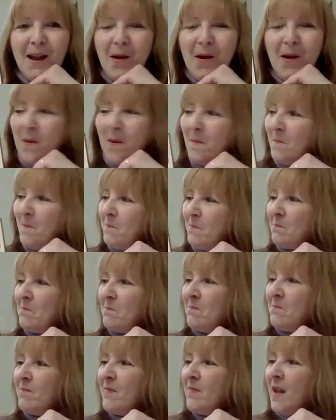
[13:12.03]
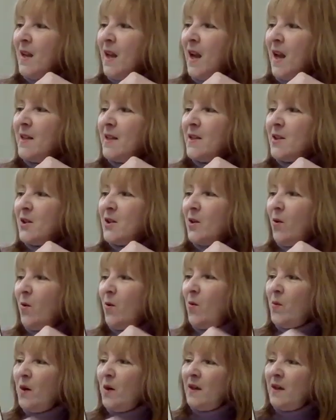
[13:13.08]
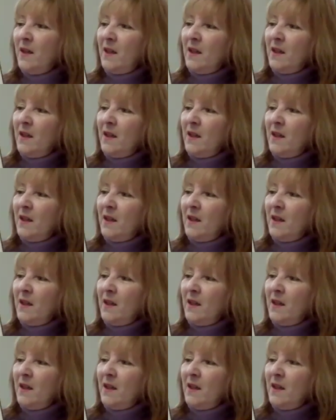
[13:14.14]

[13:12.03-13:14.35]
And so